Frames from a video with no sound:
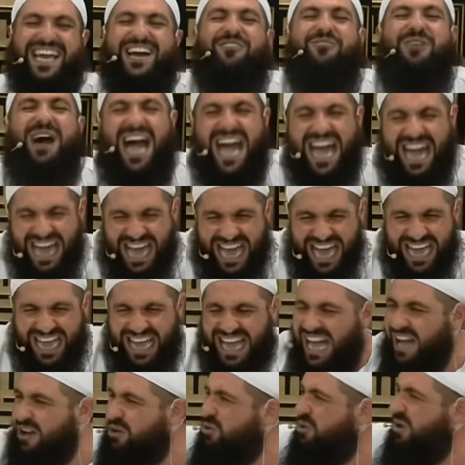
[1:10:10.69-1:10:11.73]
Ah, ah,
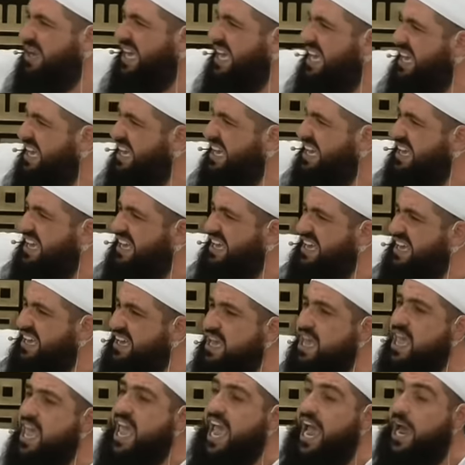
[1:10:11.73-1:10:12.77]
ah,
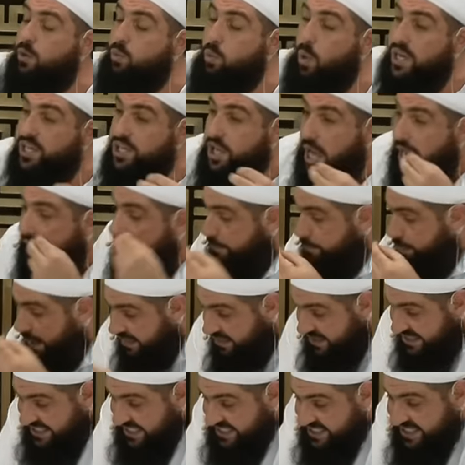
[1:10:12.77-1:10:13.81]
and wallahi,
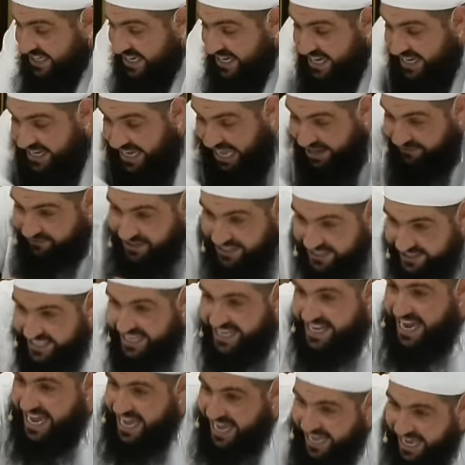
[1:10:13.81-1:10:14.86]
brothers are sitting having
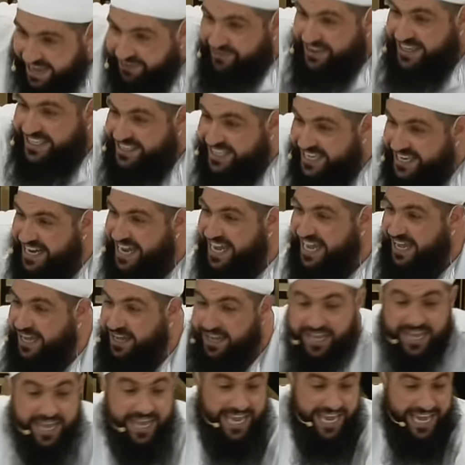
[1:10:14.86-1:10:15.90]
dinner, having dinner.
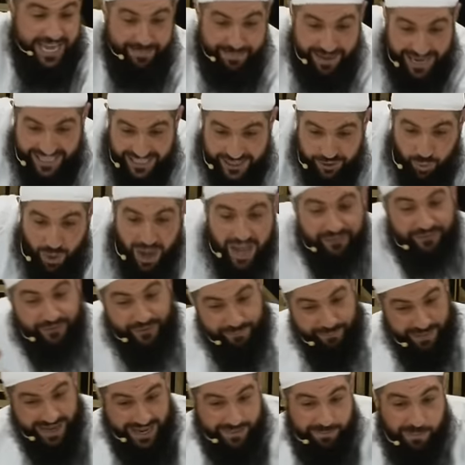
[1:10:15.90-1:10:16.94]
Him and his wife, and
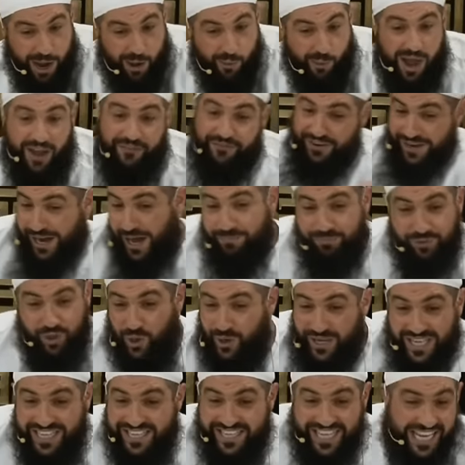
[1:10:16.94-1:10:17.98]
me and my wife, and I'm
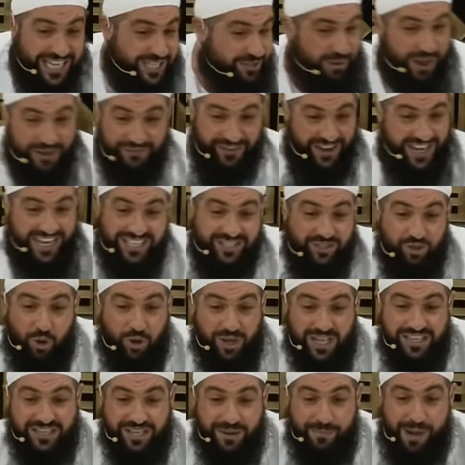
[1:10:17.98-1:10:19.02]
talking to his wife, and he's
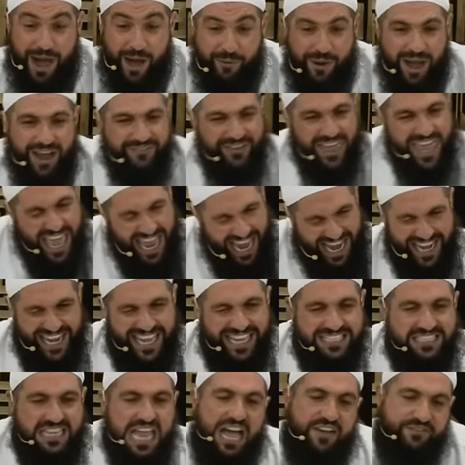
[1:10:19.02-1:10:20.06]
talking to my wife, and
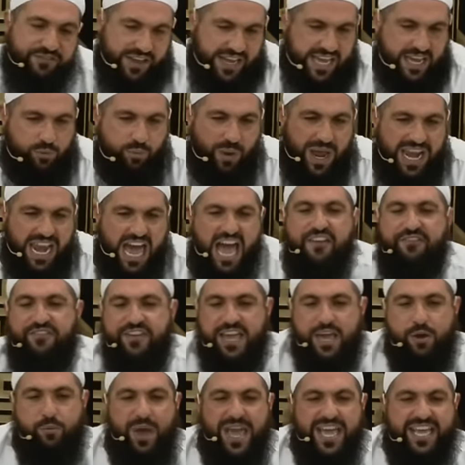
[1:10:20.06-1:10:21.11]
he's laughing, and we're
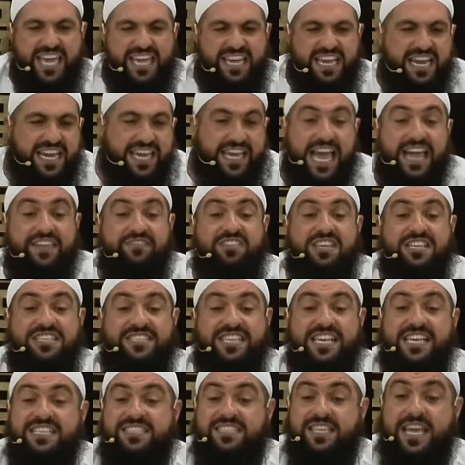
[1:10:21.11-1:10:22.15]
laughing, and we're giggling. And this
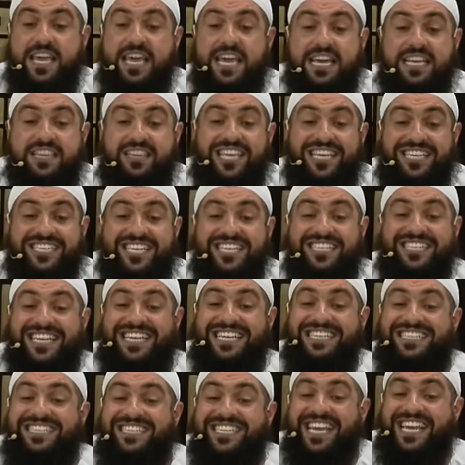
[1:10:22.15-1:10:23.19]
is this is
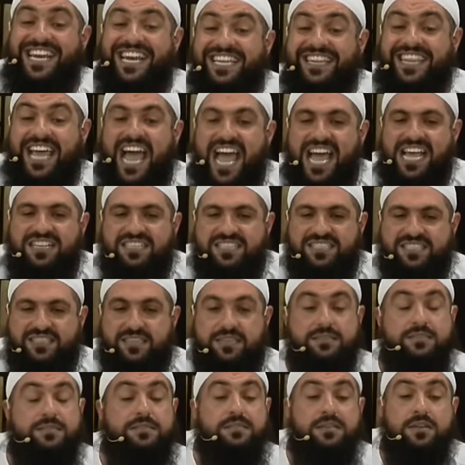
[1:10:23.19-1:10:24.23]
considered as
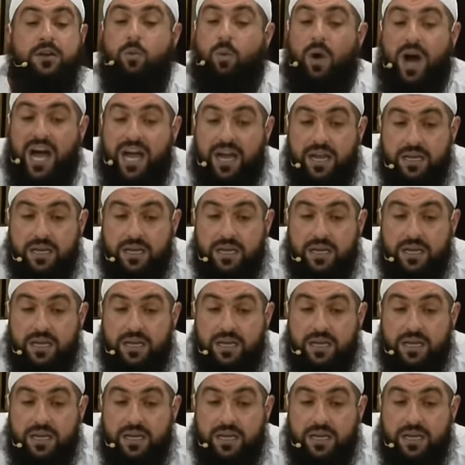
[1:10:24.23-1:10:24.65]
what?